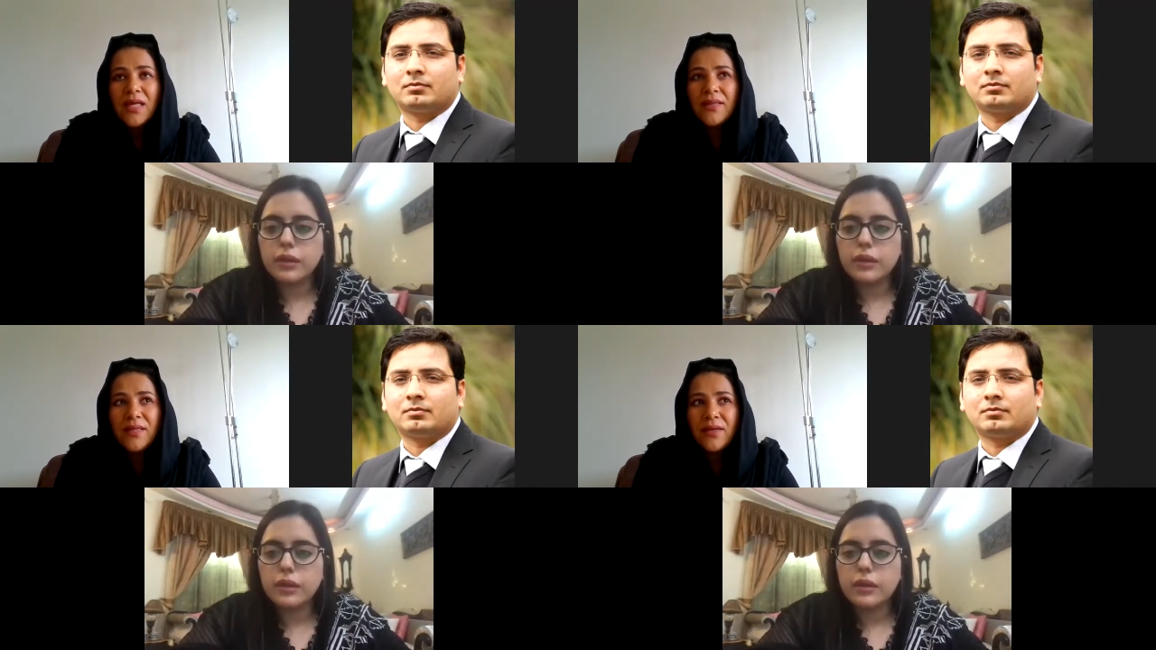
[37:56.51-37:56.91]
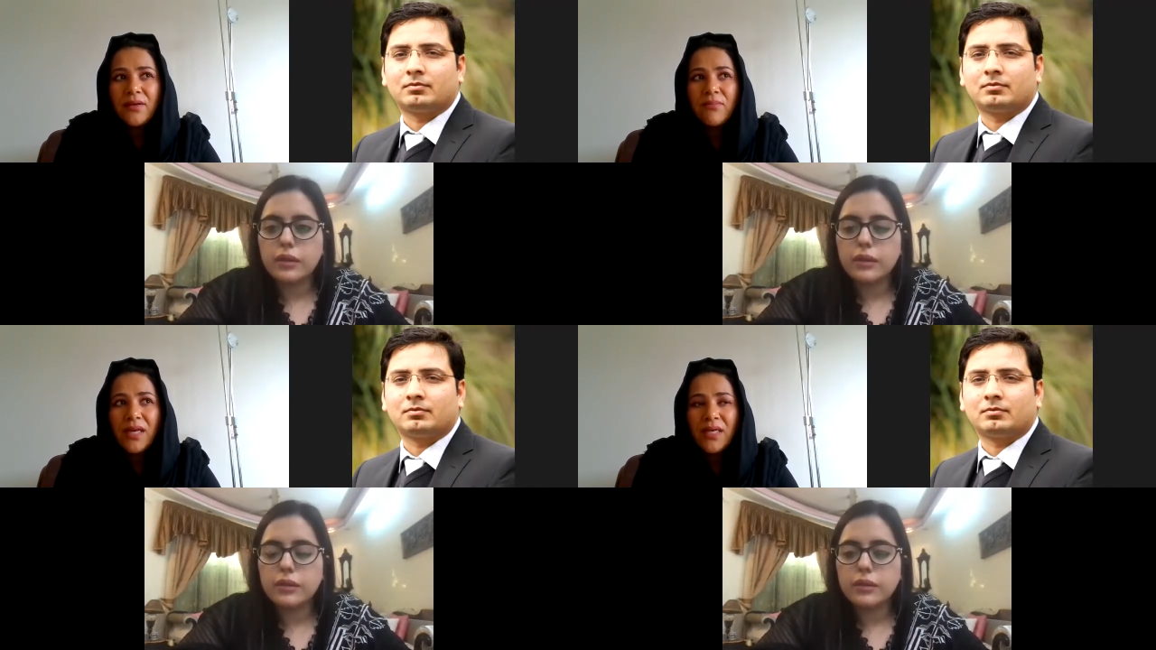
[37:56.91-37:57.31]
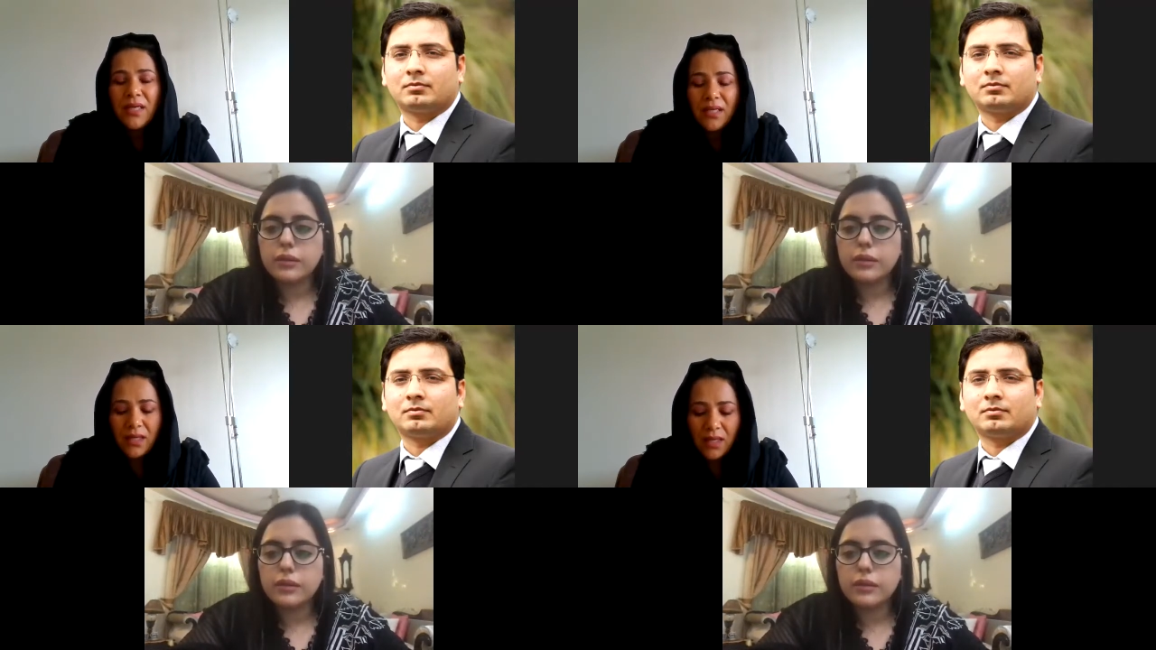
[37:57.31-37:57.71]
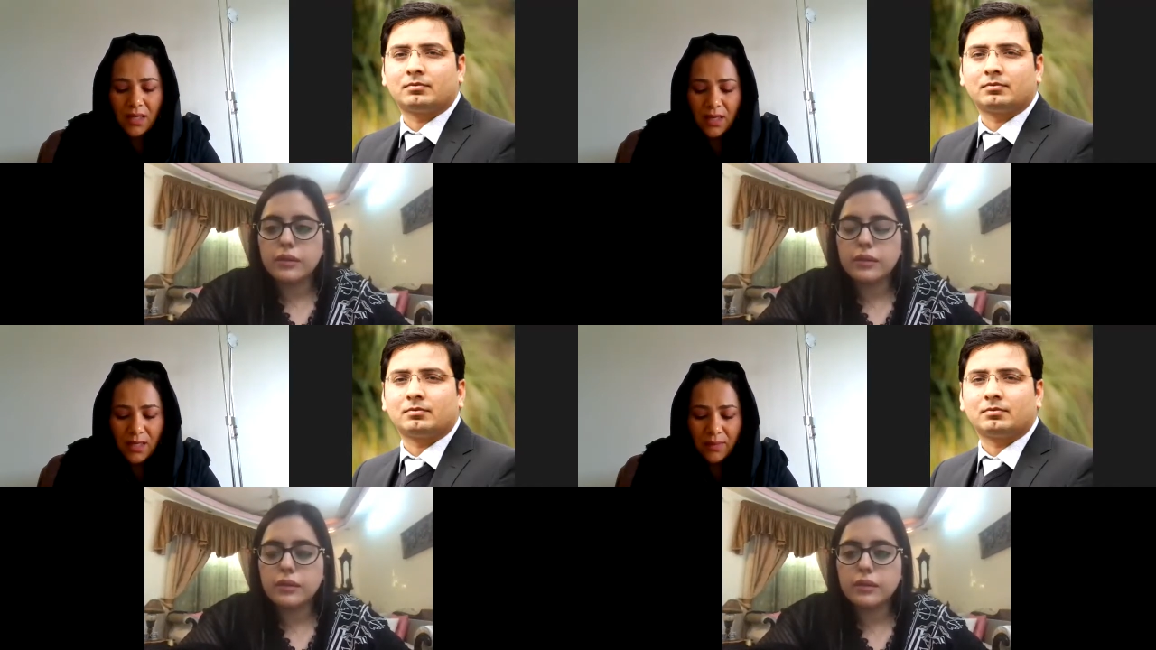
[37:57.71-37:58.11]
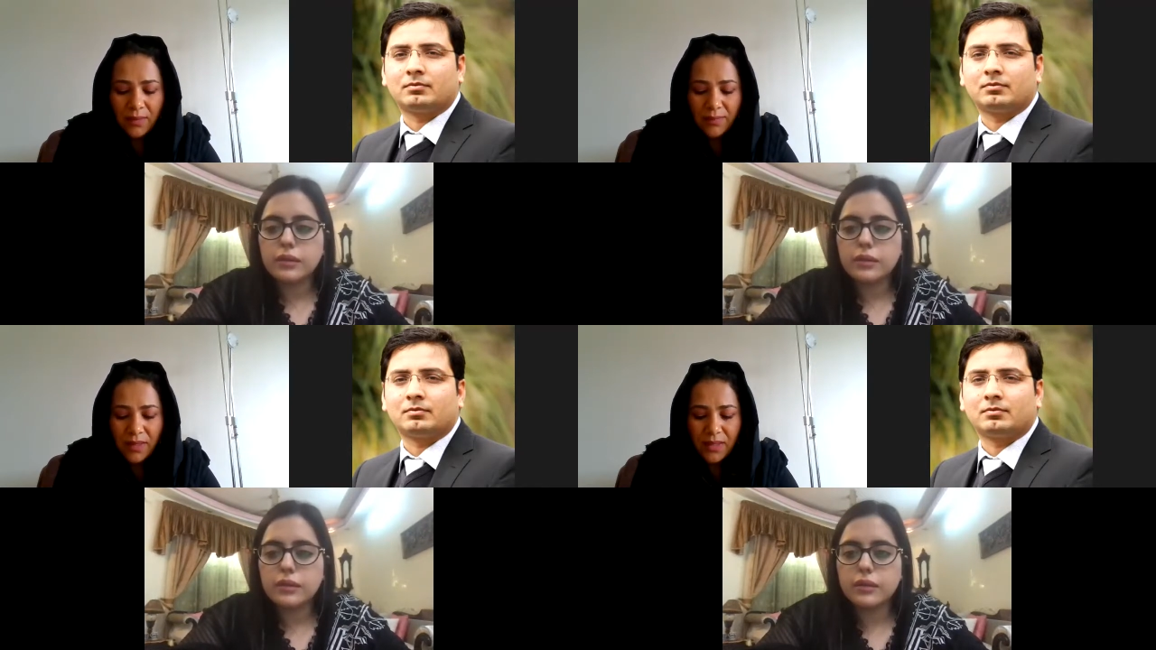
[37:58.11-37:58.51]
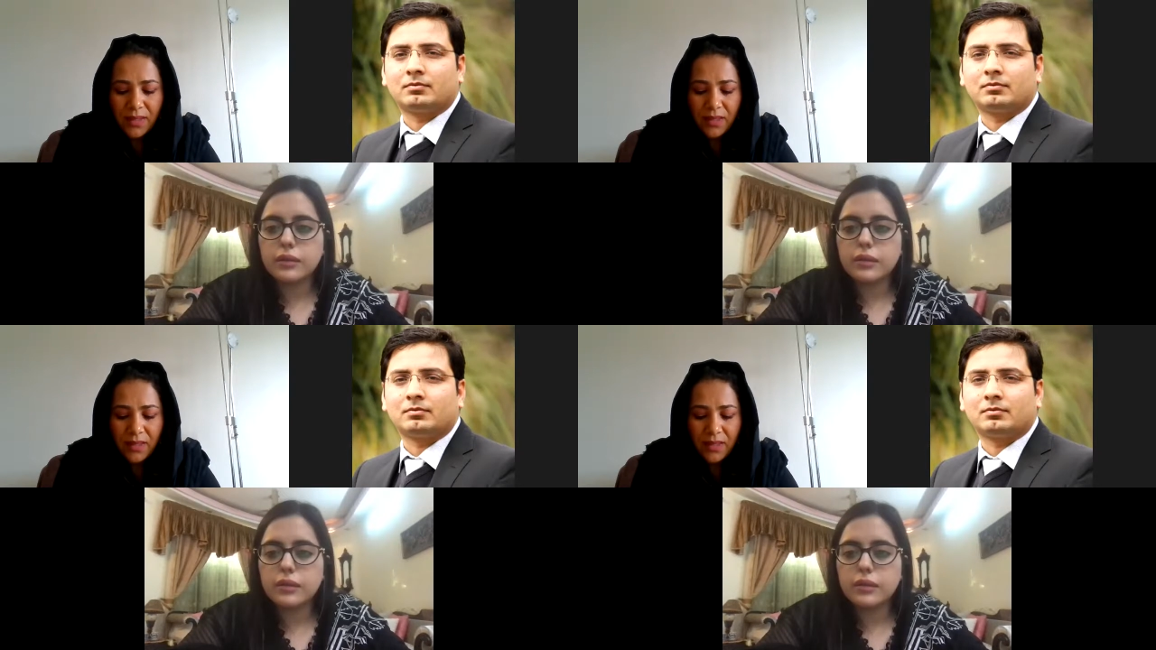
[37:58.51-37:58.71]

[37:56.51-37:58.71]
Speaker 1: there are many um,